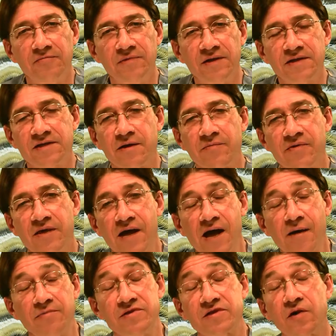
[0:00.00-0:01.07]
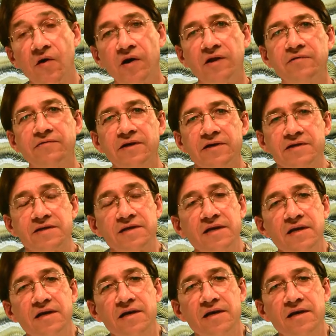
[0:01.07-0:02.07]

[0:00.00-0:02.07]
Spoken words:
It's something that happens to all of us.